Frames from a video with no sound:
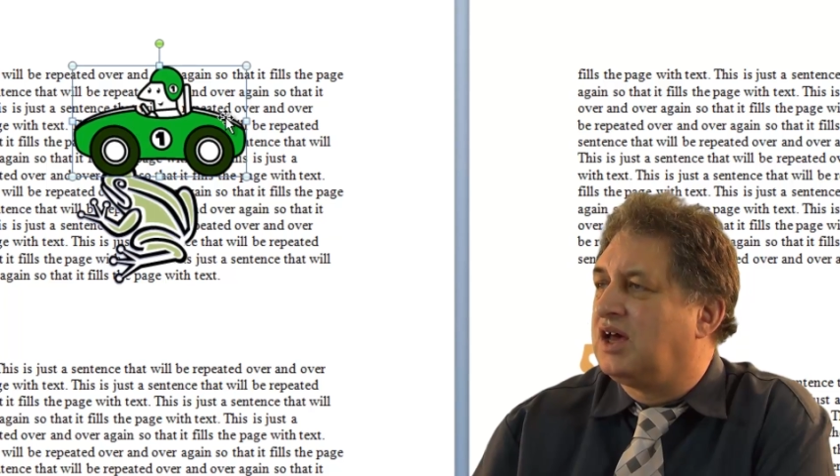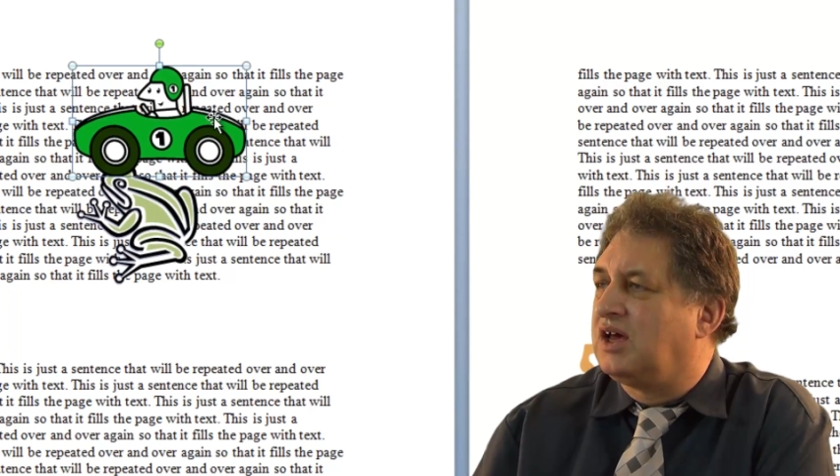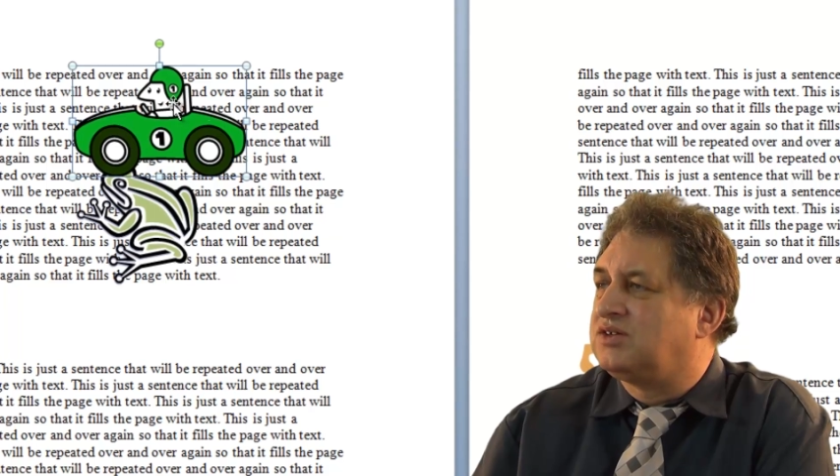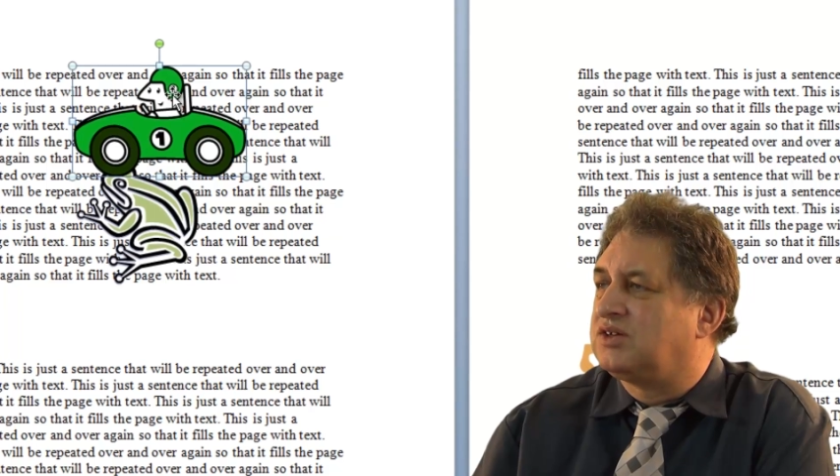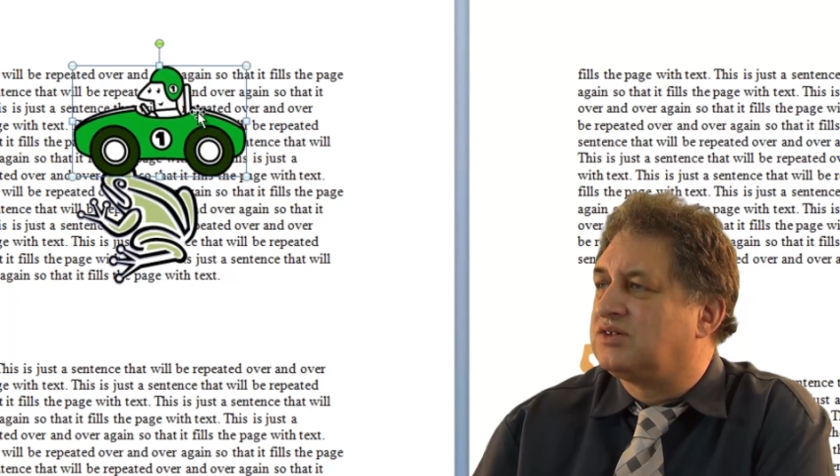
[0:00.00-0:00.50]

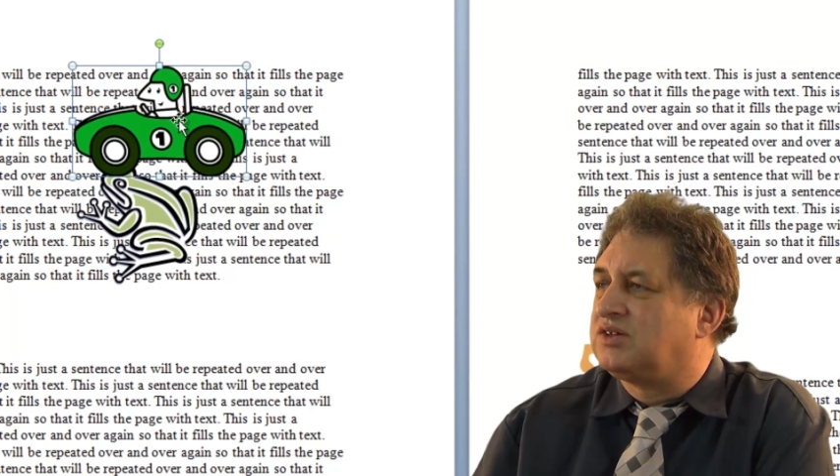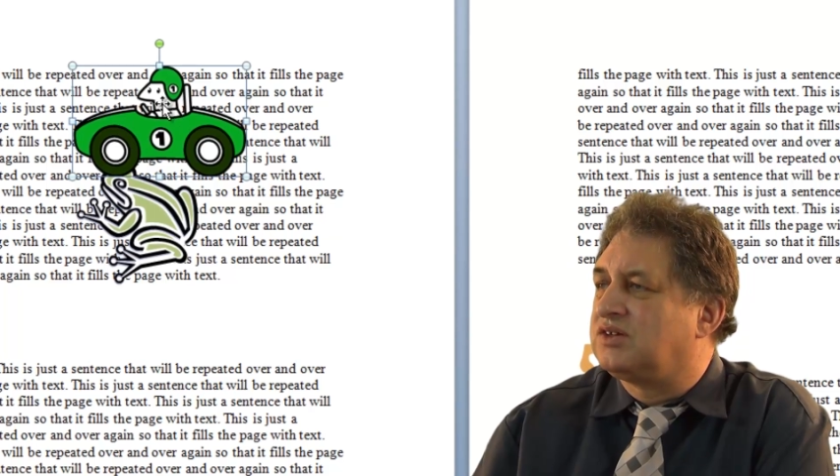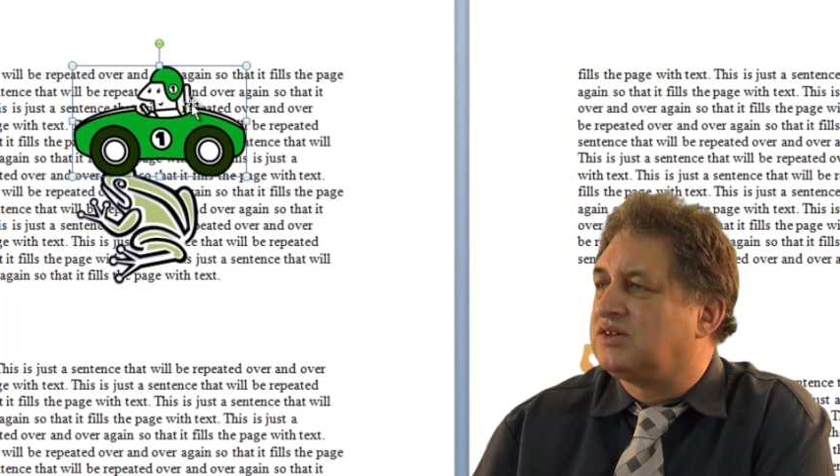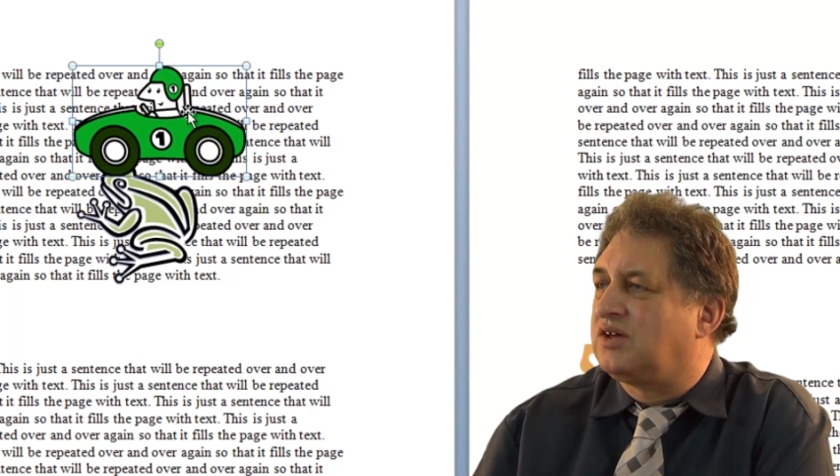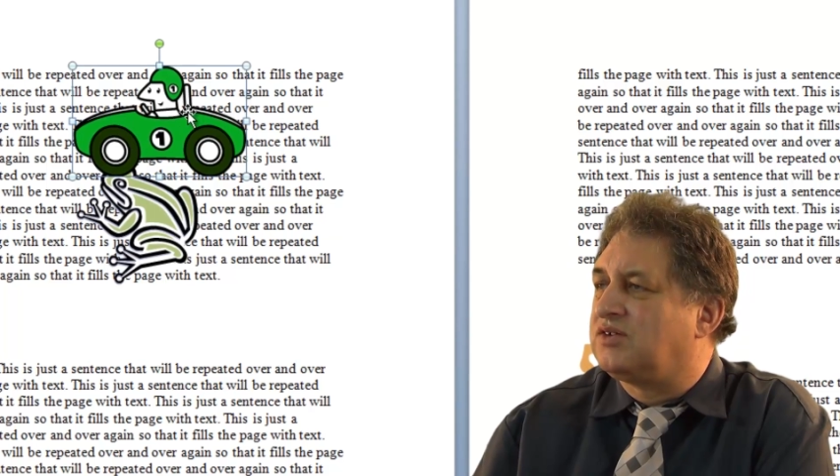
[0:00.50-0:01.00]
as you can see,
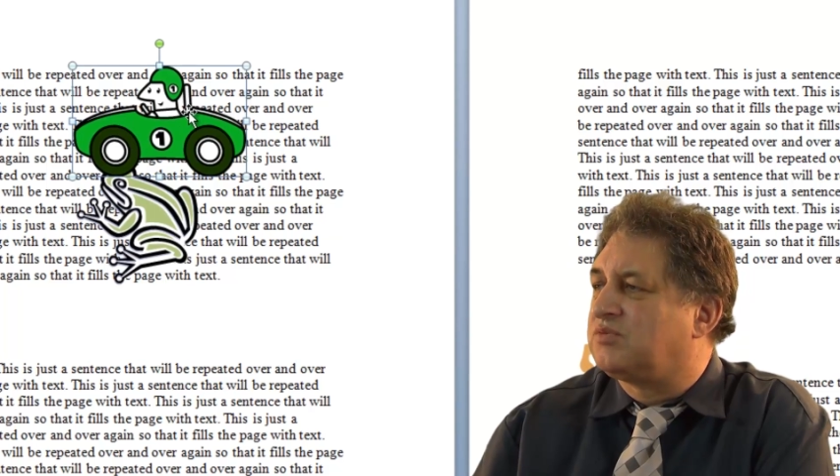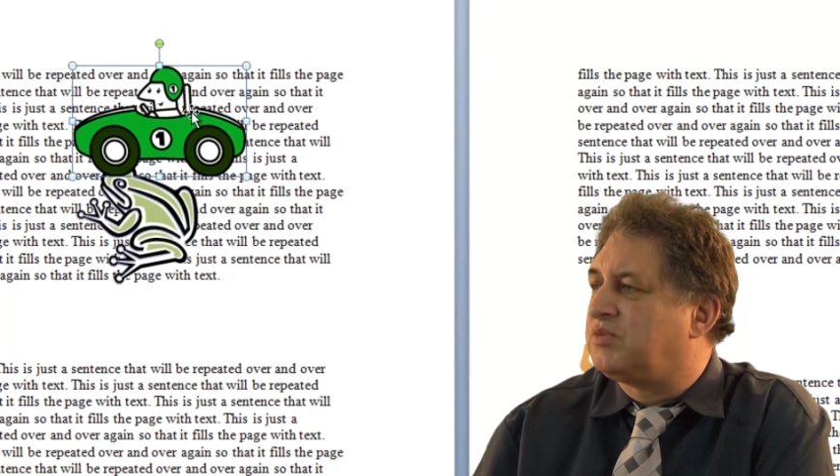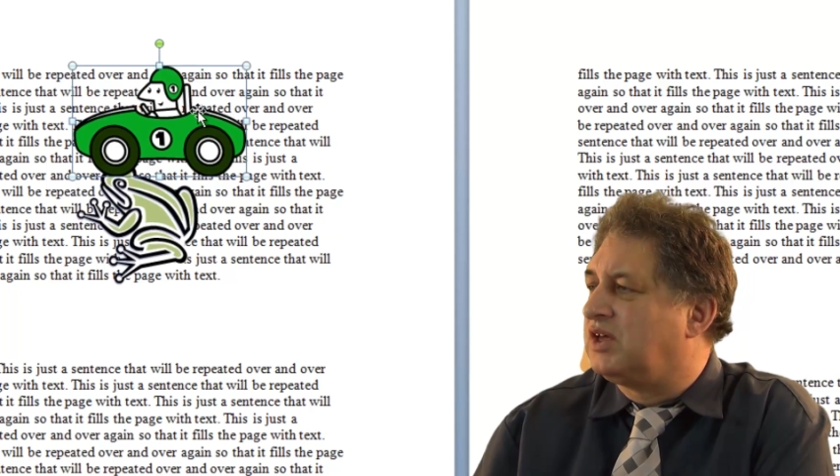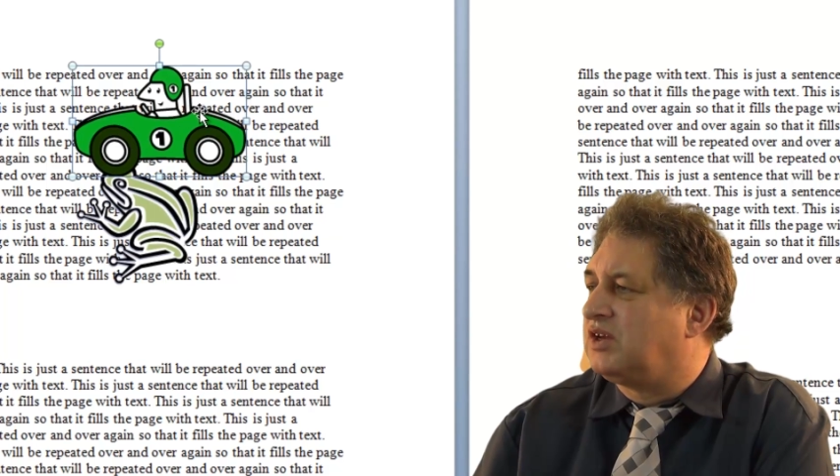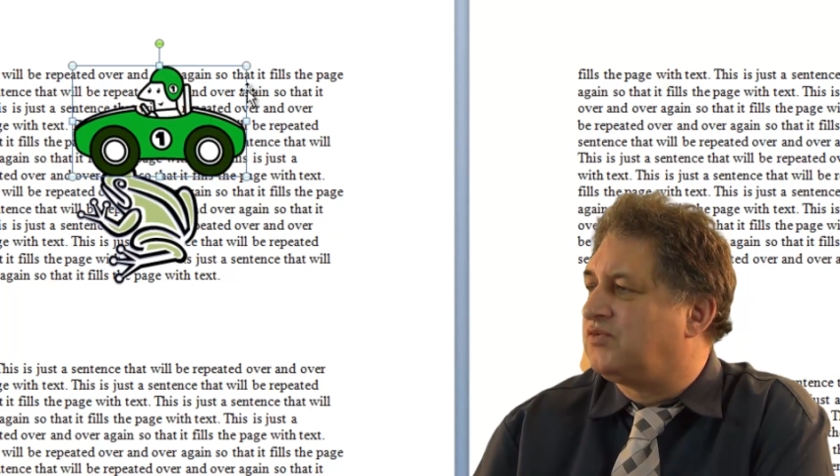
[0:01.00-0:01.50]
it's now
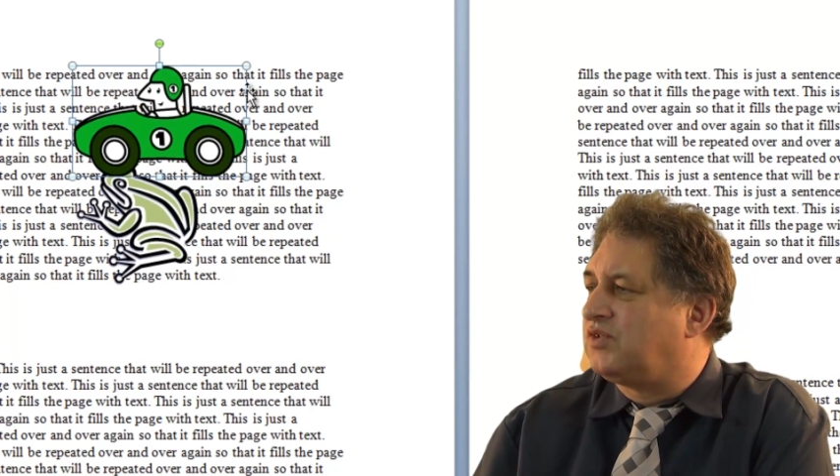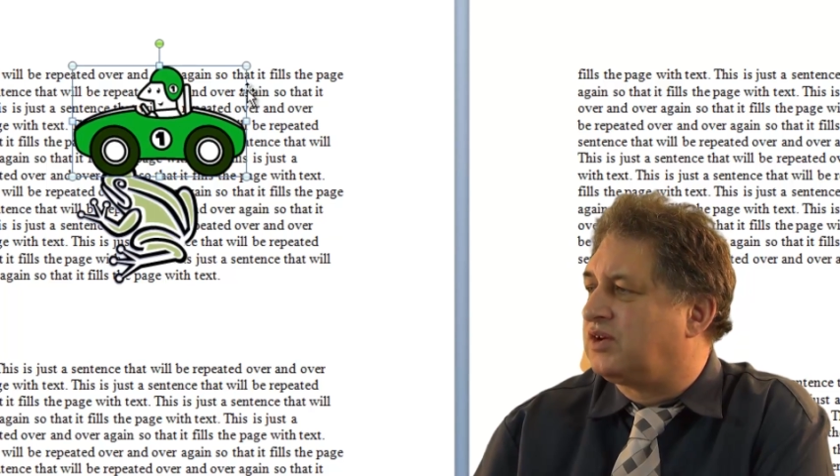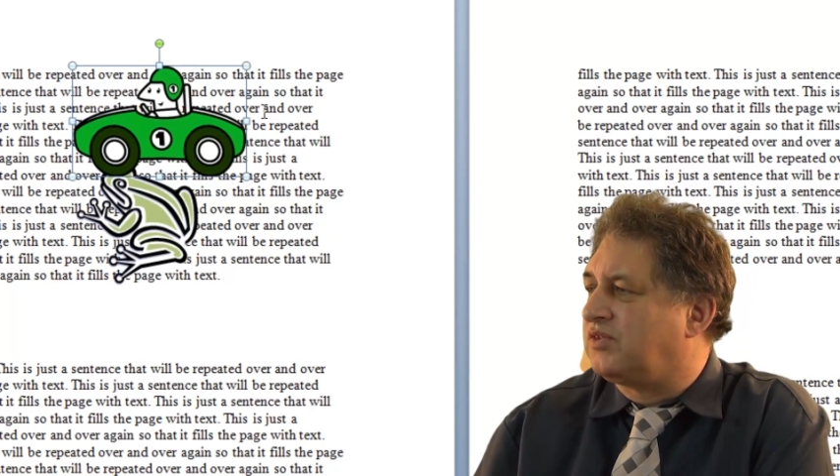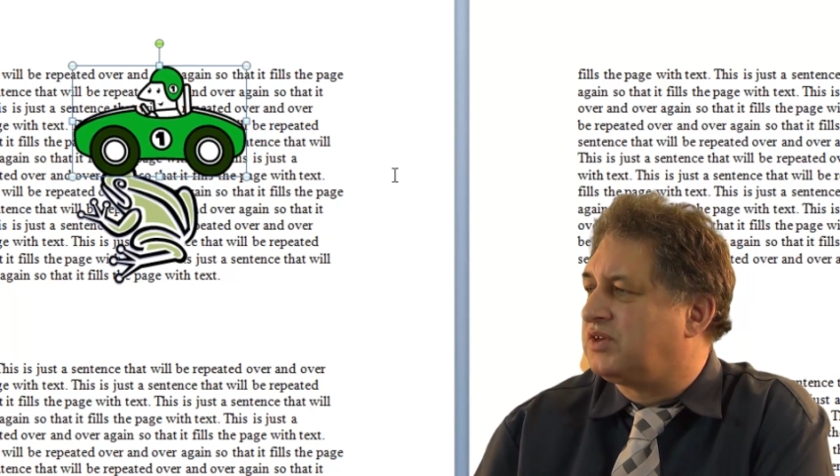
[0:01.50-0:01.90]
displayed in front of the